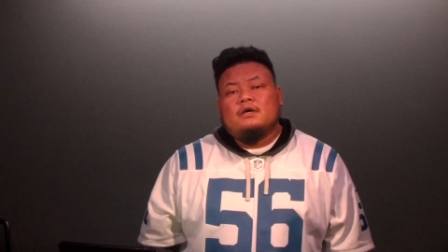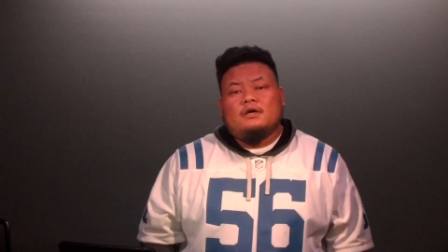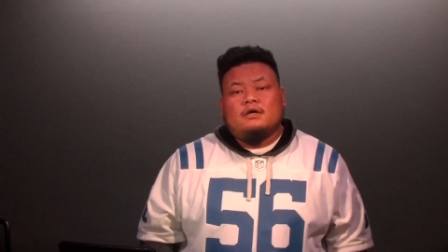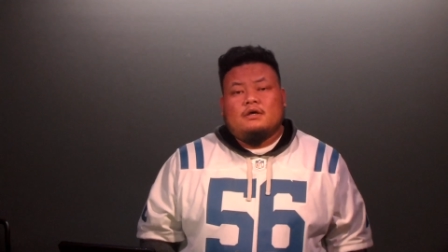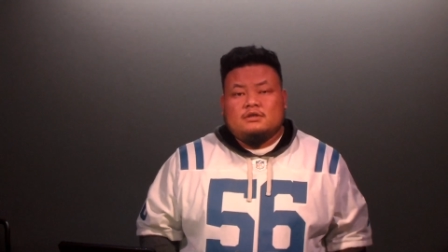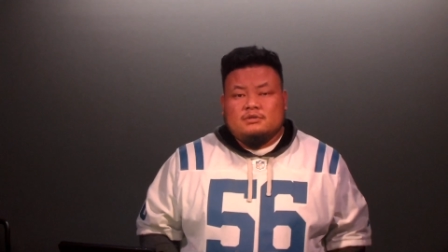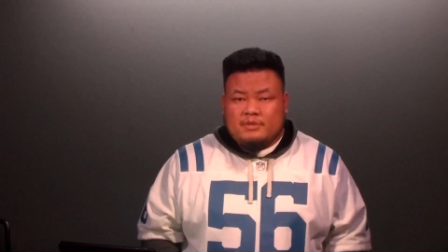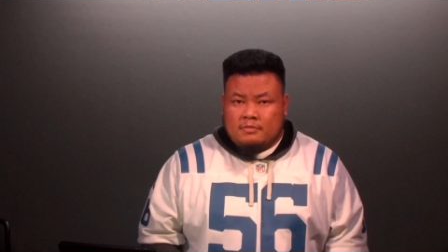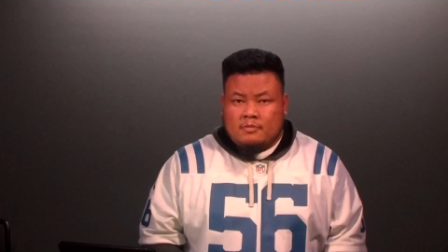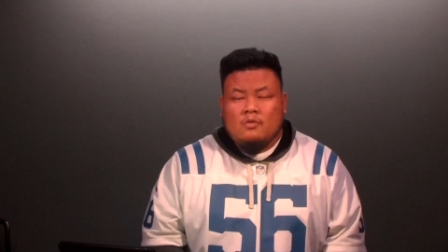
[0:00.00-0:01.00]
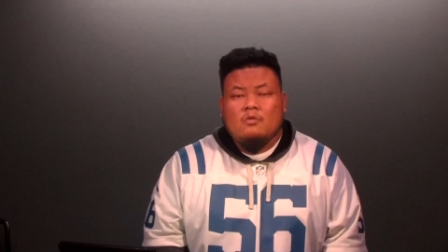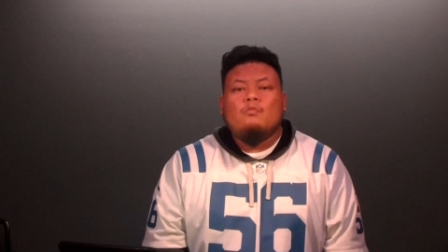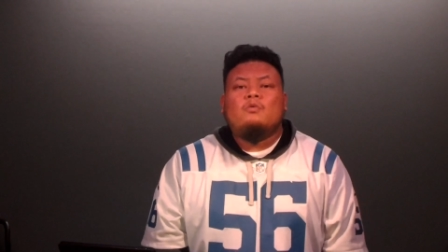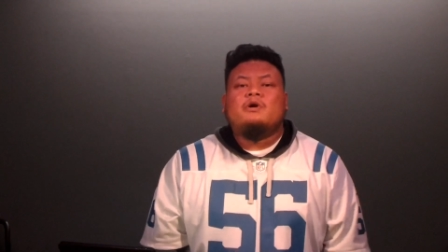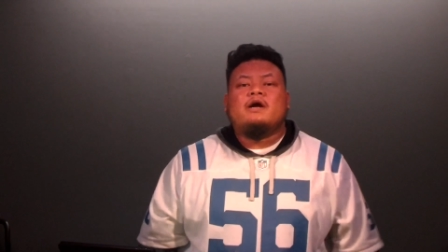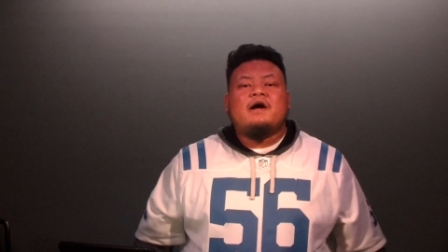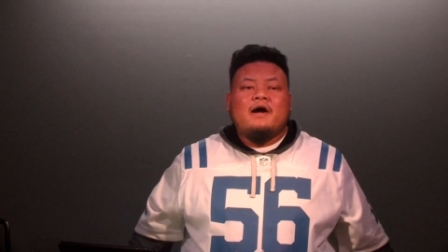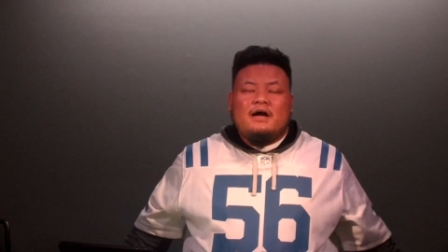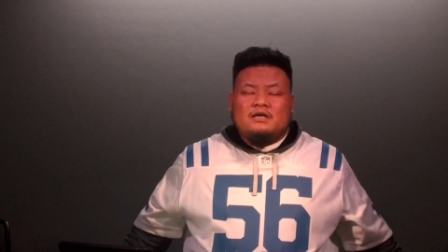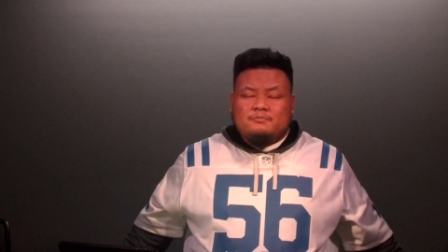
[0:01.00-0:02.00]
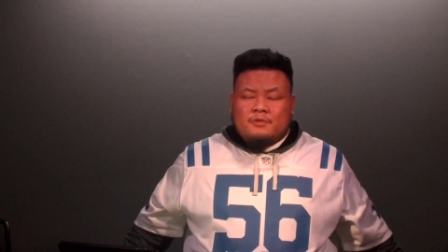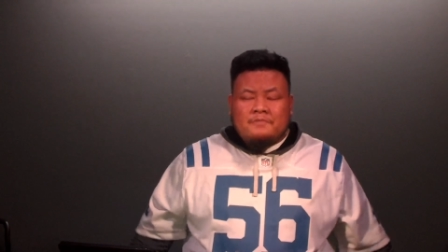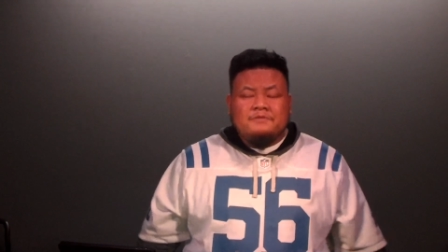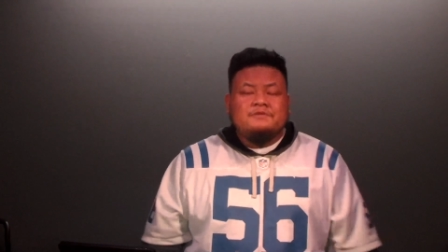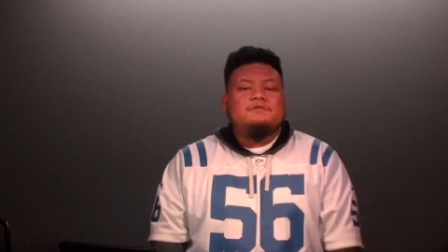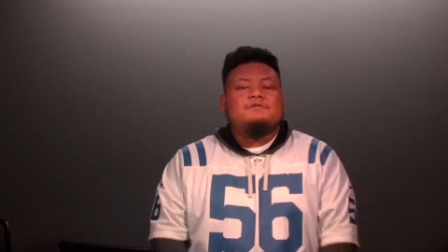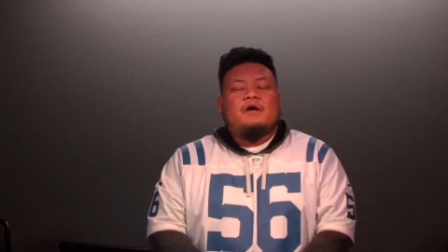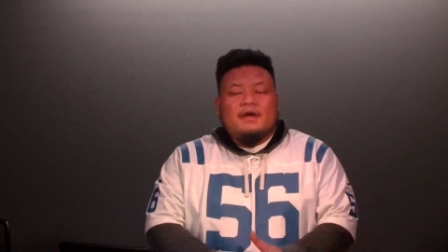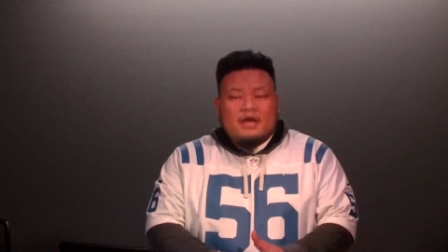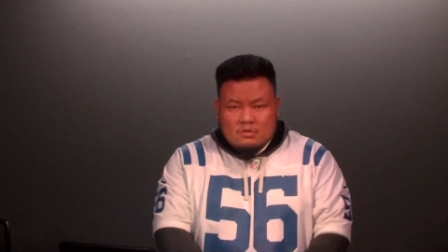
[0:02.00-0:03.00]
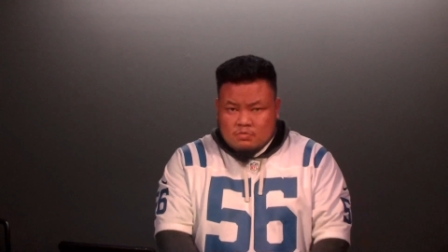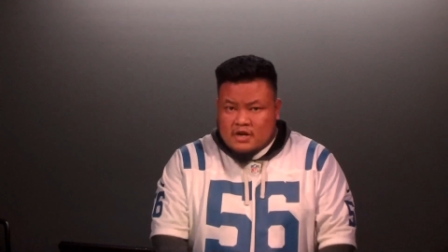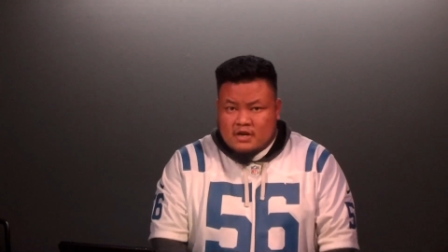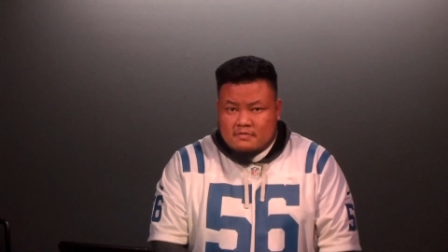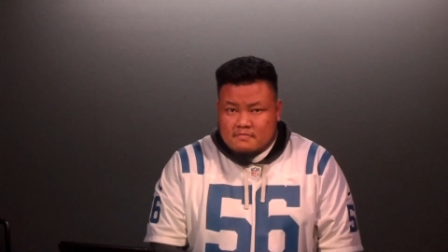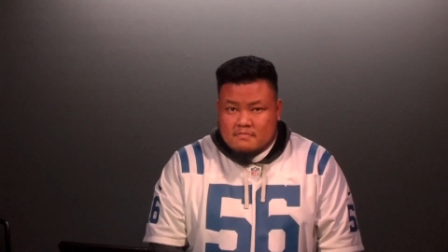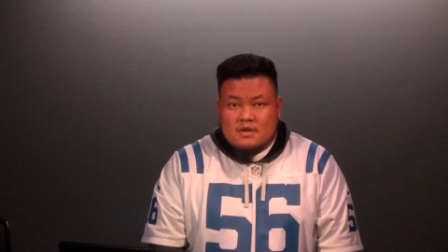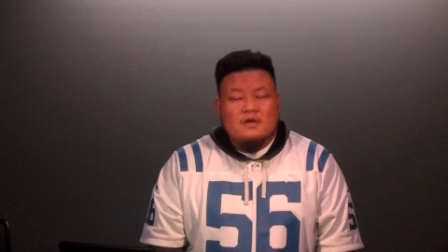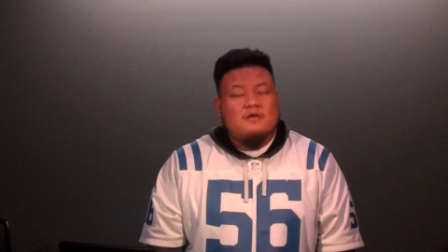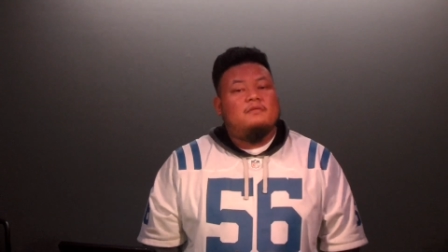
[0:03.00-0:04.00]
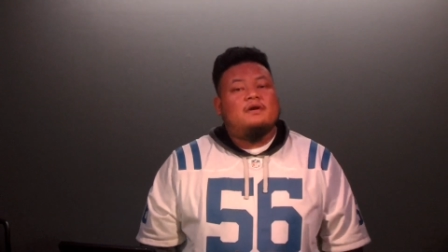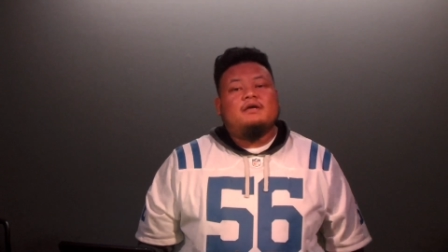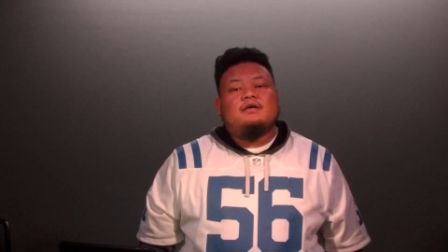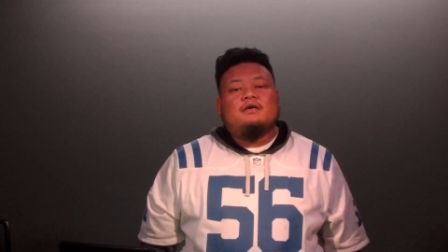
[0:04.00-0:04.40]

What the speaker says: his people, what God has promised Abraham, right?